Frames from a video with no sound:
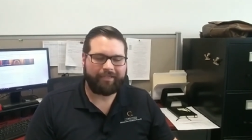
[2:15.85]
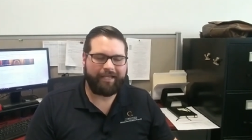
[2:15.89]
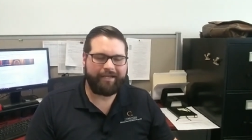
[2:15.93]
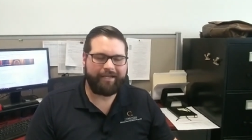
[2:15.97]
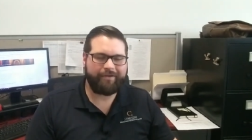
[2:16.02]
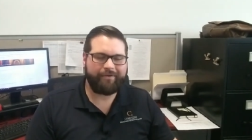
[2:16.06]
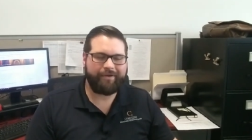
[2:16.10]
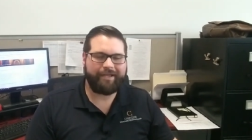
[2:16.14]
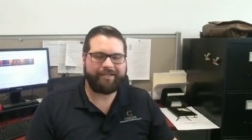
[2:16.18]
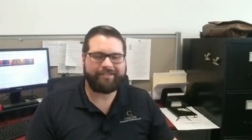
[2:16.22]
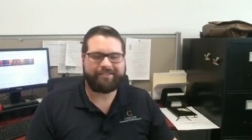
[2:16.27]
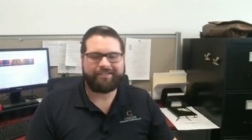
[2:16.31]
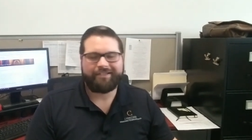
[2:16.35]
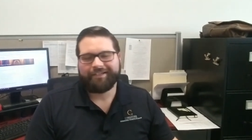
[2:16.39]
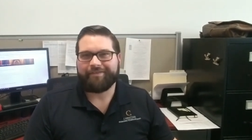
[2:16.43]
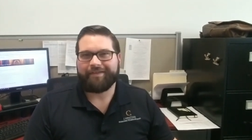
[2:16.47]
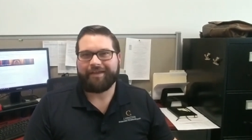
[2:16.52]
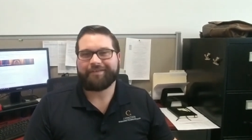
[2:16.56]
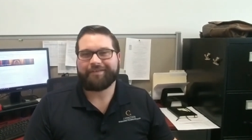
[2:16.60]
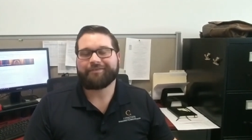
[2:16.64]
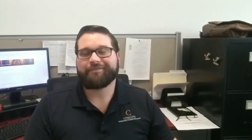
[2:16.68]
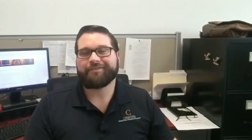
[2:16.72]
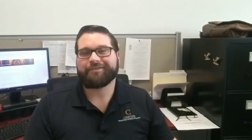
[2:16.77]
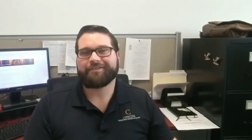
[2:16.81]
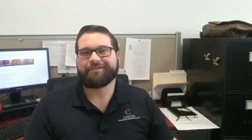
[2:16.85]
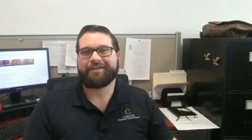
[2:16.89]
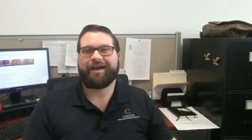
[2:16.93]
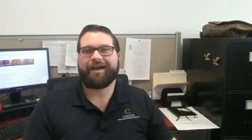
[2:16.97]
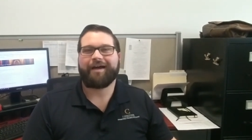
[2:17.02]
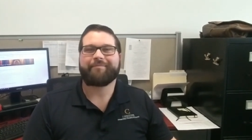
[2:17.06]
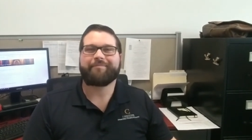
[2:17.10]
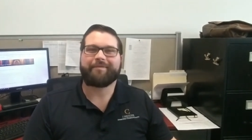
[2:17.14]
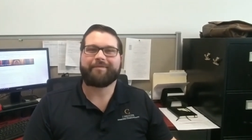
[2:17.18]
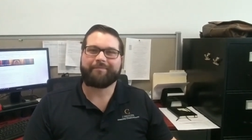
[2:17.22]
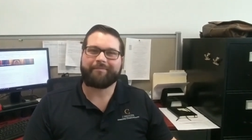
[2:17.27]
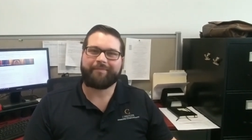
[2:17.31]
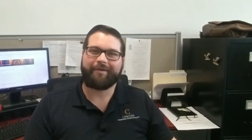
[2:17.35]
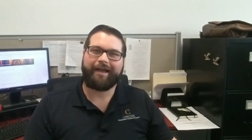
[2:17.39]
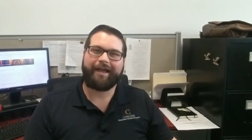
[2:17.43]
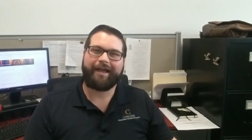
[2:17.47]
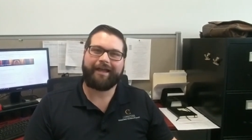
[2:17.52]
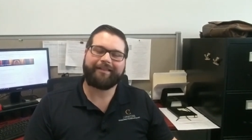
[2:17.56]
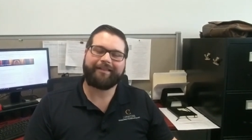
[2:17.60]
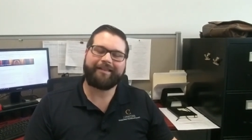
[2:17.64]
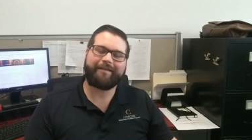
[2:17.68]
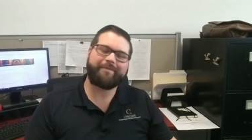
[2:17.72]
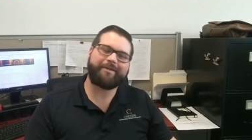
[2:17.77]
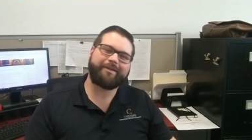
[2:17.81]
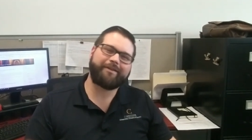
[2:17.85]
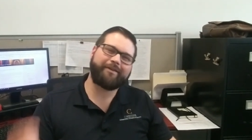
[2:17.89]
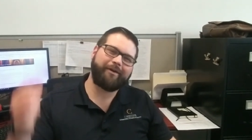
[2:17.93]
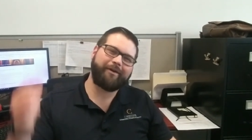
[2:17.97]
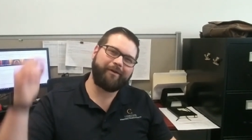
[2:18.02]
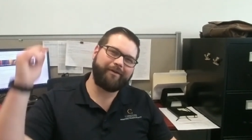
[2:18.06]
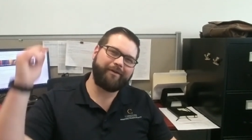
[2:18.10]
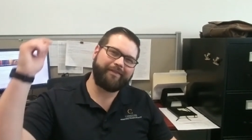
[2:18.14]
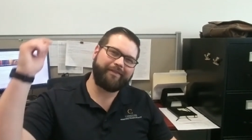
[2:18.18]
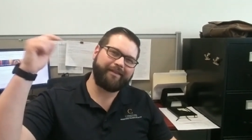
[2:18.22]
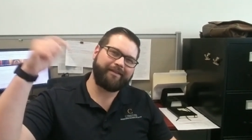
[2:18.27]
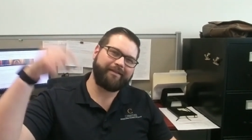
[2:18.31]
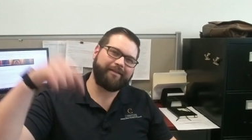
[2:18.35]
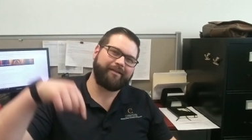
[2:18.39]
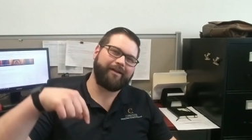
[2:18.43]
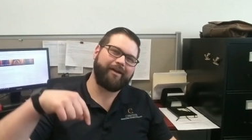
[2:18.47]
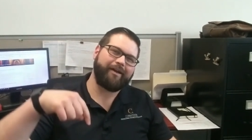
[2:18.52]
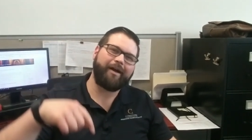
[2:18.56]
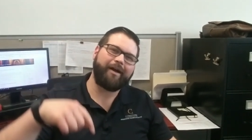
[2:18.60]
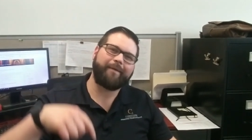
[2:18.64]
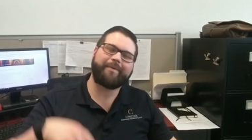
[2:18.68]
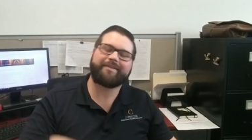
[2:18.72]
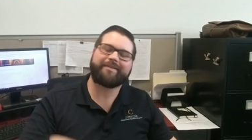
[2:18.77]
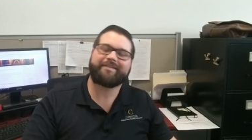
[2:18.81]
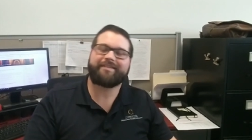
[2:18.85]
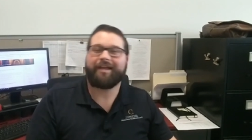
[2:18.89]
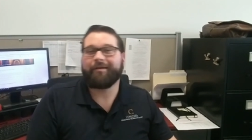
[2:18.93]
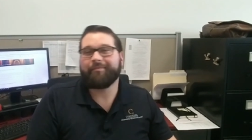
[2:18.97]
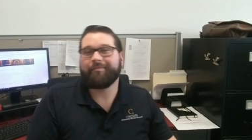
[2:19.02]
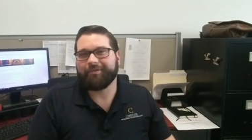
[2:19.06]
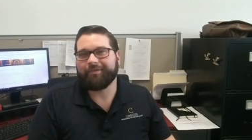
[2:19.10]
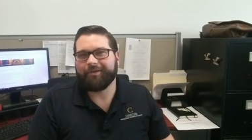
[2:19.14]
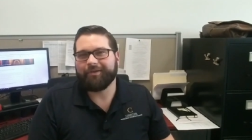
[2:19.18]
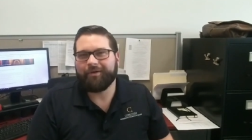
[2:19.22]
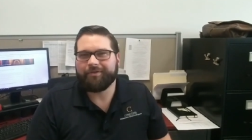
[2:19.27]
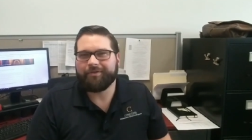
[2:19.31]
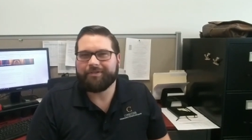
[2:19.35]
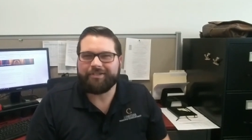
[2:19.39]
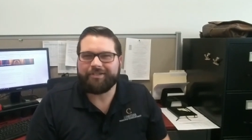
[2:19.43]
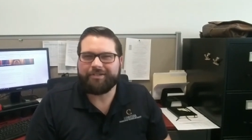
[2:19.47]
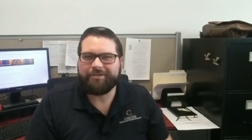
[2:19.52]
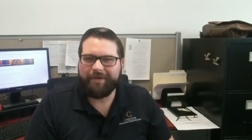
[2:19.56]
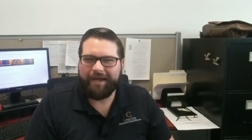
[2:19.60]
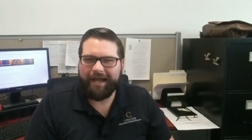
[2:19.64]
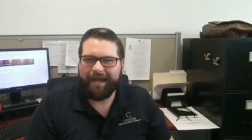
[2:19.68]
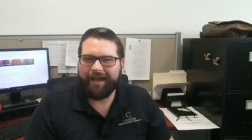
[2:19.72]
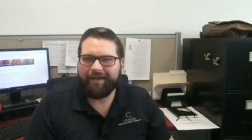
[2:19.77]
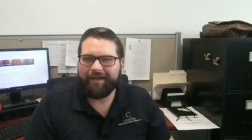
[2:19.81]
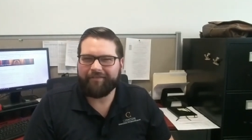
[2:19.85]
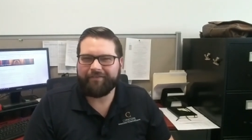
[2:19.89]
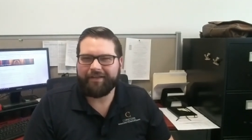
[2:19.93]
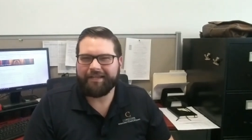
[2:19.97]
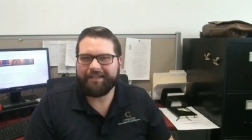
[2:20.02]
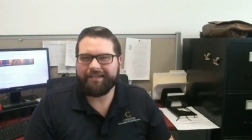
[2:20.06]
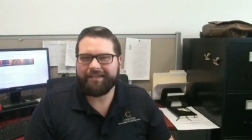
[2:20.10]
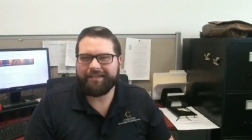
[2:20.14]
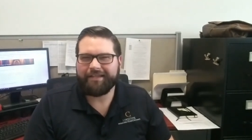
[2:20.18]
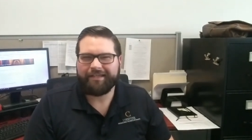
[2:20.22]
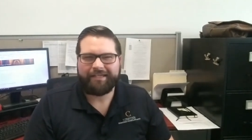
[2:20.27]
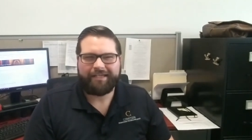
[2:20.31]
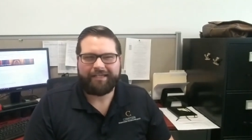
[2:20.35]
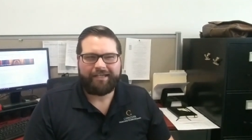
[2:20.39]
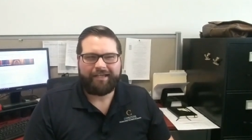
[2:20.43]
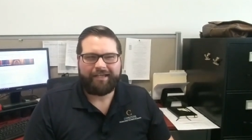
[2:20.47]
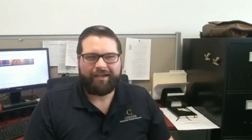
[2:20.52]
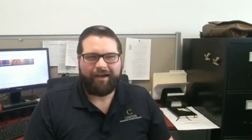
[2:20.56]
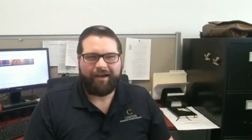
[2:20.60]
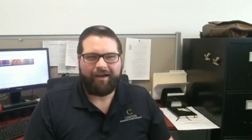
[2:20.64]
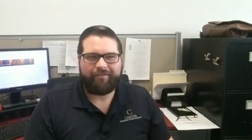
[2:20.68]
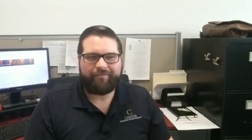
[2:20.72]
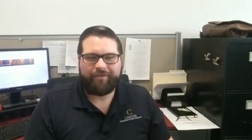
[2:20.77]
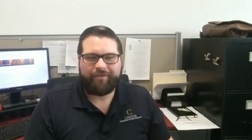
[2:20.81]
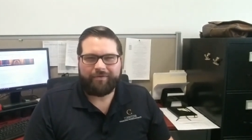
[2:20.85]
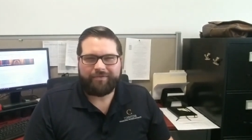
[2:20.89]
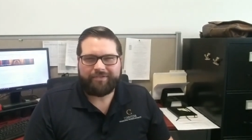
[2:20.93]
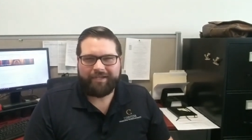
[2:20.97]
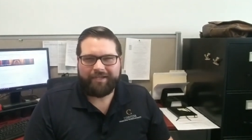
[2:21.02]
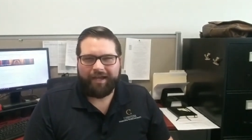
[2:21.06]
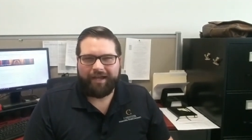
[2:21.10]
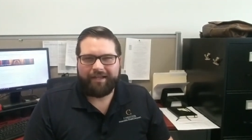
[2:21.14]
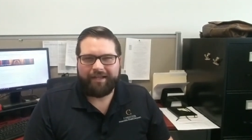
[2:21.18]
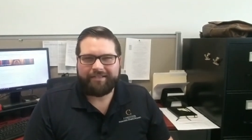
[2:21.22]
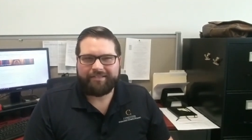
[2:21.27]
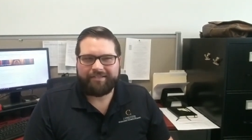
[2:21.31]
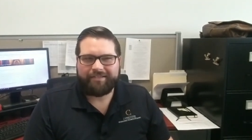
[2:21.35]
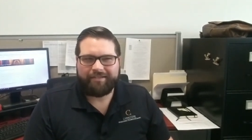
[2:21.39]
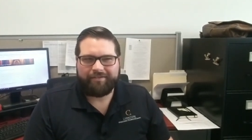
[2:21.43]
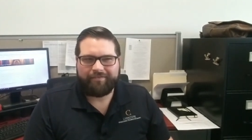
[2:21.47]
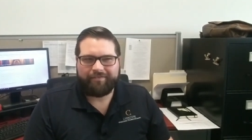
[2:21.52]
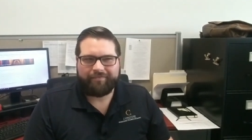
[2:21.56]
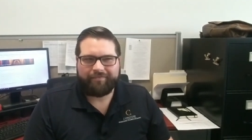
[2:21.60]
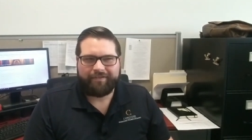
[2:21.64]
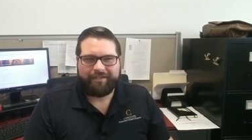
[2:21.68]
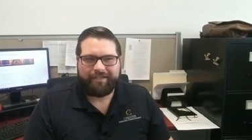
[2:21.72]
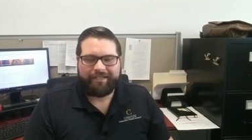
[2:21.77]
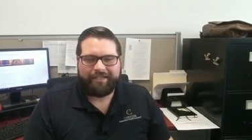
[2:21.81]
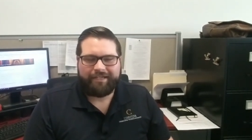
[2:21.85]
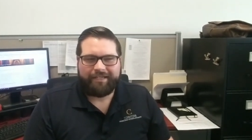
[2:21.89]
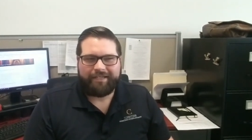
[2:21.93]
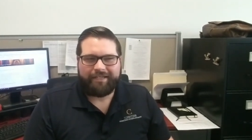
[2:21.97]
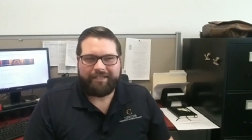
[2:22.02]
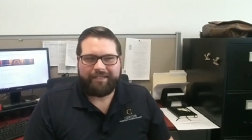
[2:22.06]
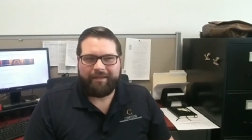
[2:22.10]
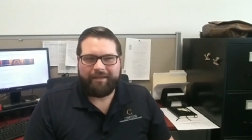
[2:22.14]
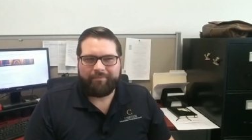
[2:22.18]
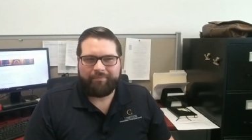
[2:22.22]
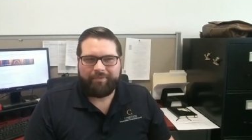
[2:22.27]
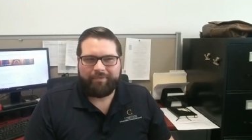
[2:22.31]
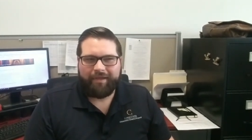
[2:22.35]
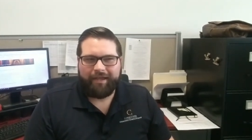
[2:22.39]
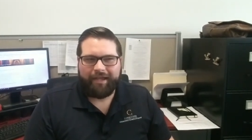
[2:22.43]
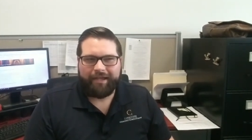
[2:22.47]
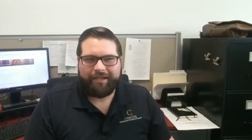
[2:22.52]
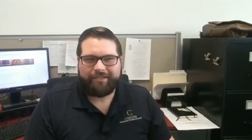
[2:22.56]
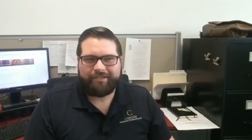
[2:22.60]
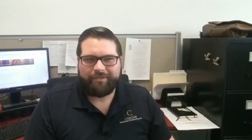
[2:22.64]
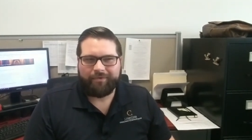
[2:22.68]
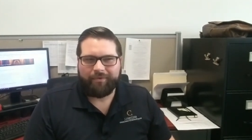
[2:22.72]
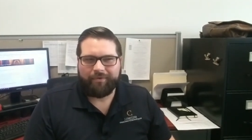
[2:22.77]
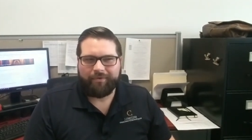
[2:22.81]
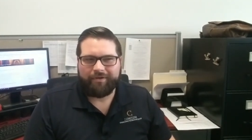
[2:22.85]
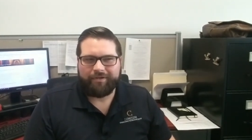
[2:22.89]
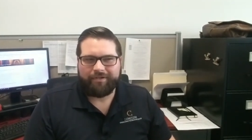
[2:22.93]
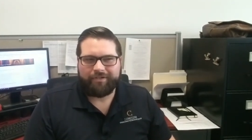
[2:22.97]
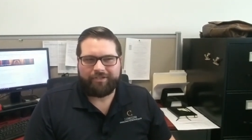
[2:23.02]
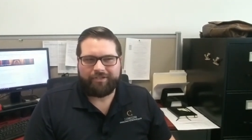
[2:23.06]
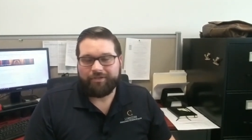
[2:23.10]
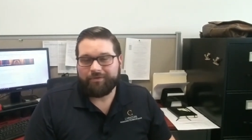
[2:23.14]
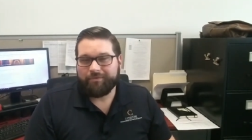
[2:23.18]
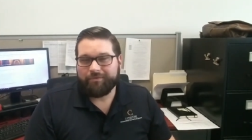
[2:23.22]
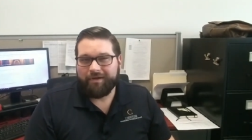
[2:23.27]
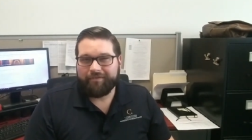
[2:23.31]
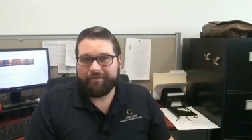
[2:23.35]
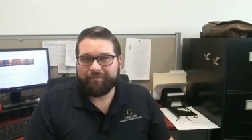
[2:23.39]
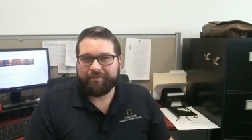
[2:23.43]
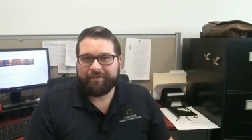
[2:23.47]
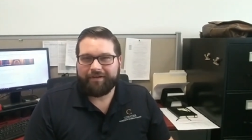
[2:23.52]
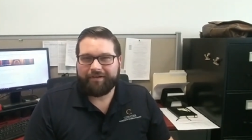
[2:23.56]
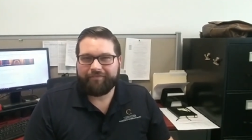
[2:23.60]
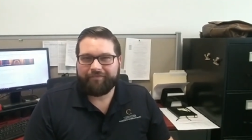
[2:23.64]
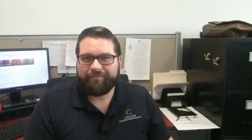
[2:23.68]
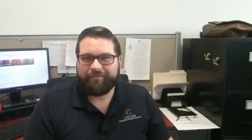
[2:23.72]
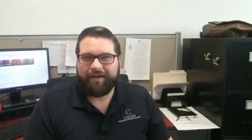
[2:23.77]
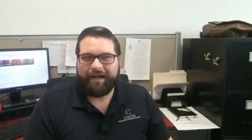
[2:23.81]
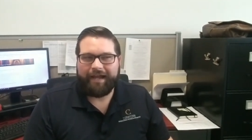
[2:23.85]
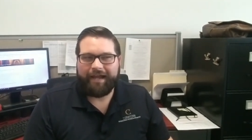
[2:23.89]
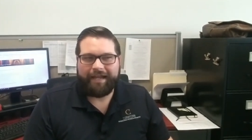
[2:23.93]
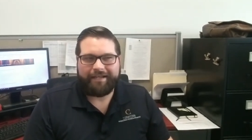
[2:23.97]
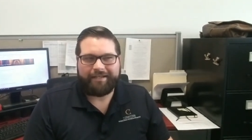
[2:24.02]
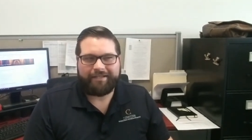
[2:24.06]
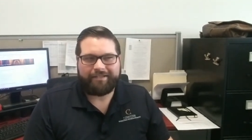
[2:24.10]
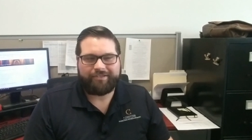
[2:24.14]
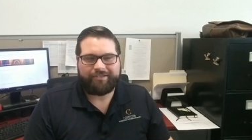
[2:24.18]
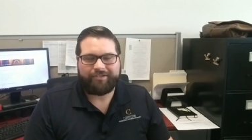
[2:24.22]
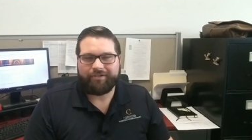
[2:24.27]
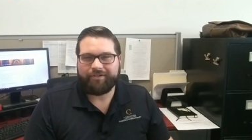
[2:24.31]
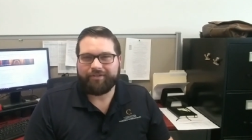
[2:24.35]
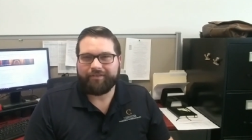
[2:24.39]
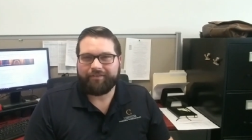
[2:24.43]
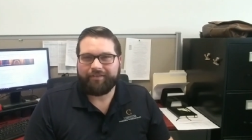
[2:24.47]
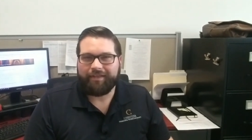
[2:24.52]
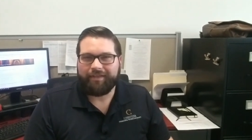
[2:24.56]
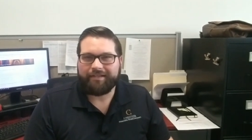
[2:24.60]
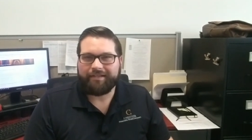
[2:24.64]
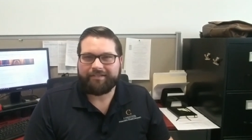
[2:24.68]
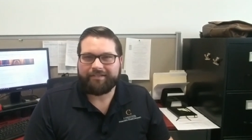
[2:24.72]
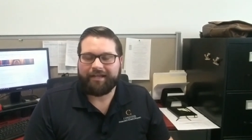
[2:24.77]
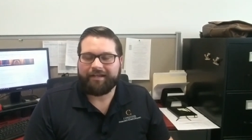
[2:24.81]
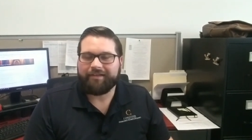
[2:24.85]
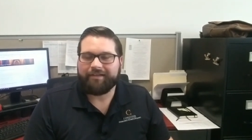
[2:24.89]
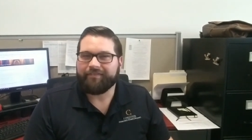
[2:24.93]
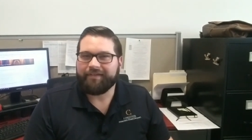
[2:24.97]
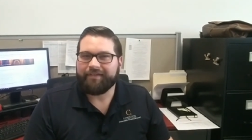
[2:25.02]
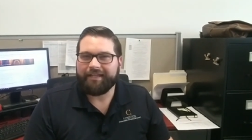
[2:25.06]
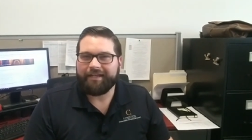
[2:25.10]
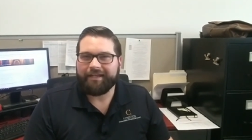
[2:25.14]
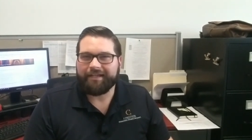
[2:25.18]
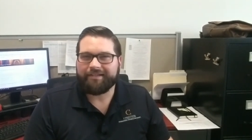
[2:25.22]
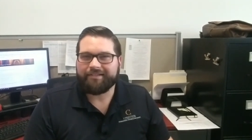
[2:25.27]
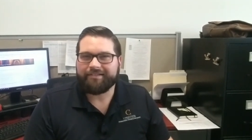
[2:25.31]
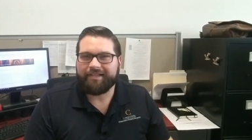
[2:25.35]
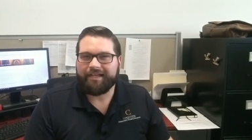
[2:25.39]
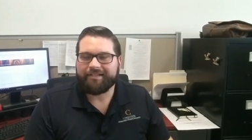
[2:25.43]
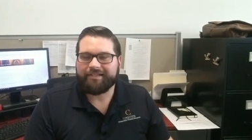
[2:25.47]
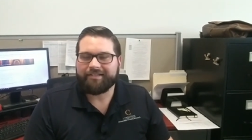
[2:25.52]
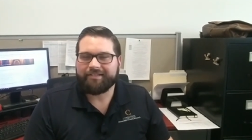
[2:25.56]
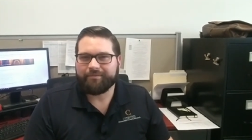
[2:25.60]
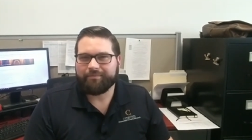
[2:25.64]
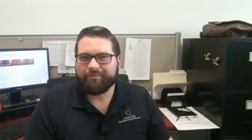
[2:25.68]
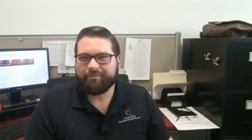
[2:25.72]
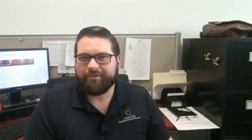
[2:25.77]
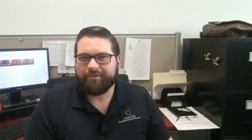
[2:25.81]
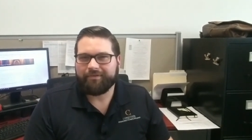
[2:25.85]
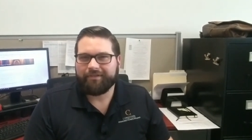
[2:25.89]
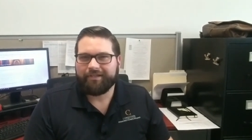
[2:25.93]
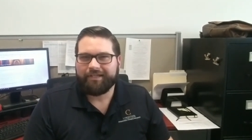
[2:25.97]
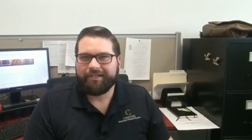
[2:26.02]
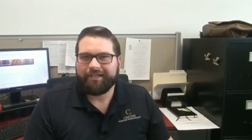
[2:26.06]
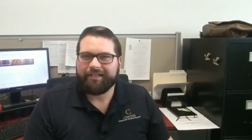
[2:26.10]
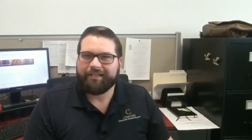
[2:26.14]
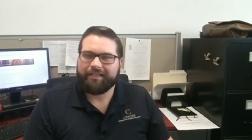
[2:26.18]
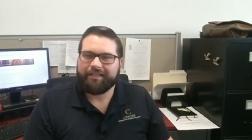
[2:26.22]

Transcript: Anyways, thanks for stopping by. Let me know in the comments down below, do you have any of those kinds of nitpicks, or do you ever find certain things kind of inaccessible?